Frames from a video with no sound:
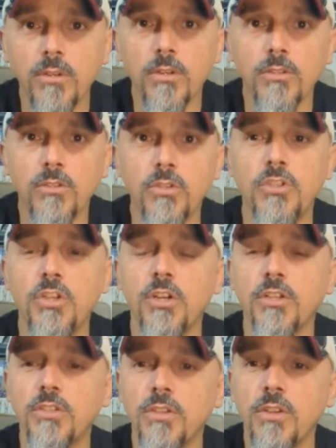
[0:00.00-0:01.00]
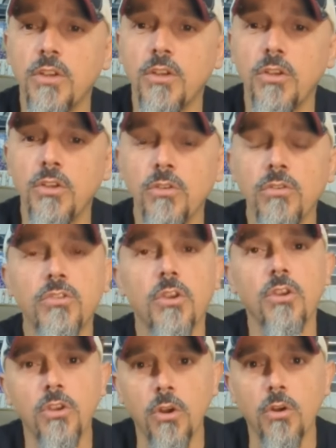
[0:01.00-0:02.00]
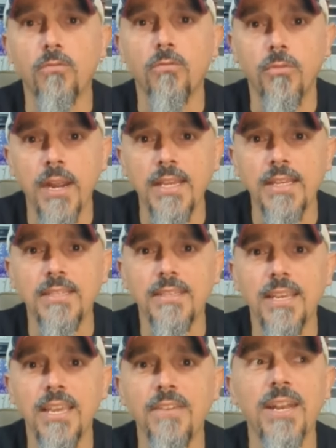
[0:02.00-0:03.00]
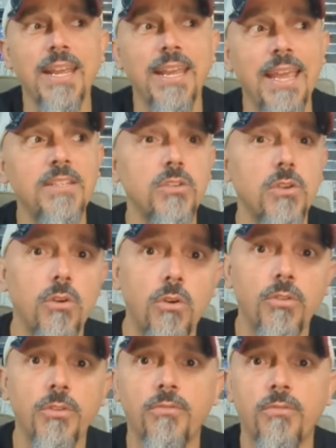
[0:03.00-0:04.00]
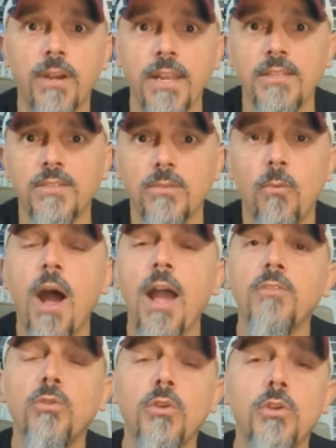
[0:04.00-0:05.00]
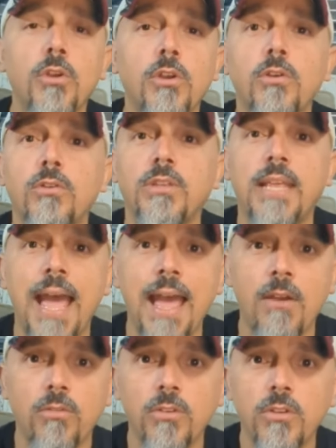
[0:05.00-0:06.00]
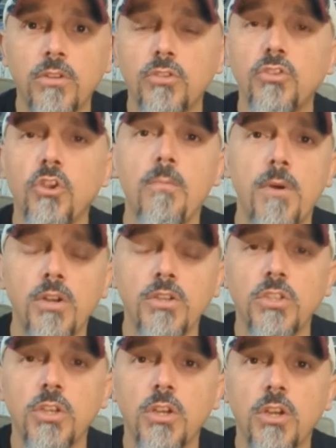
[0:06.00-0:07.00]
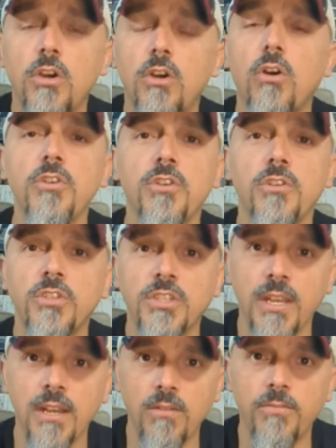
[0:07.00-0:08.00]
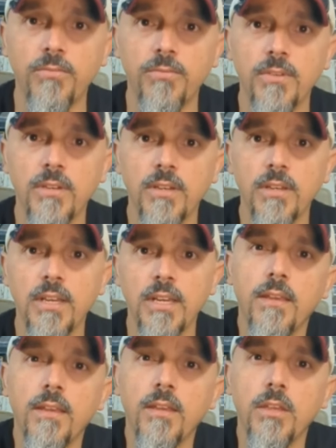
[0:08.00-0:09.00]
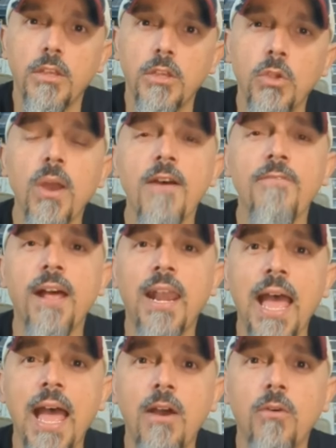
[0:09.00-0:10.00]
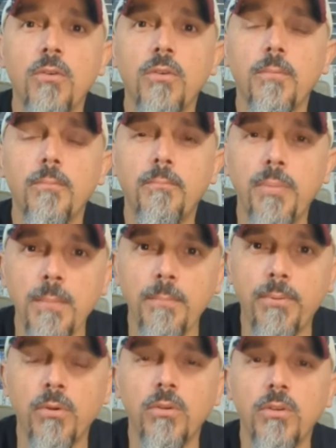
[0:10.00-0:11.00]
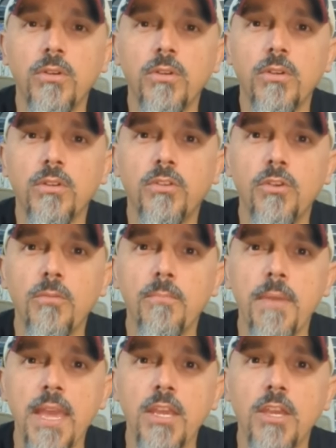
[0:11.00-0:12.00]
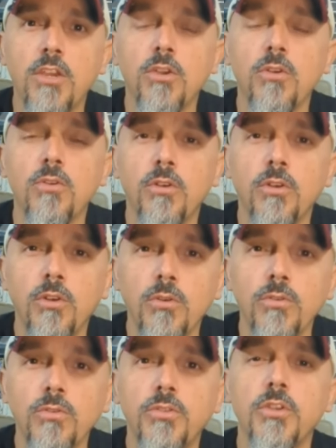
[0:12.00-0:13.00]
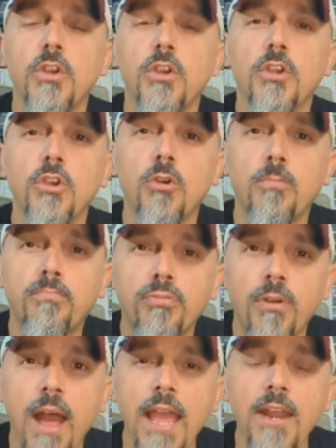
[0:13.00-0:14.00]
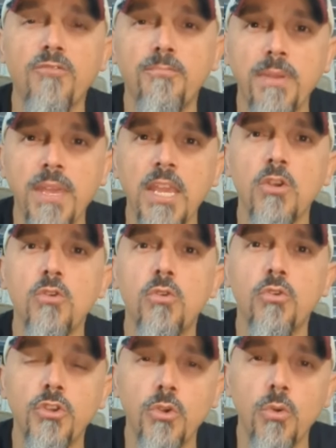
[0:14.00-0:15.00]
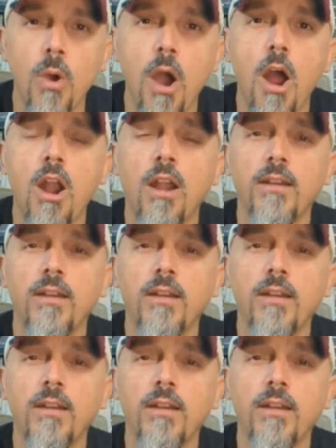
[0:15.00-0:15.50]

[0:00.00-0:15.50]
to just Use your race even against other race. Why do you look down so much on yourself? You have allowed people to make you lose your pride of being who you are.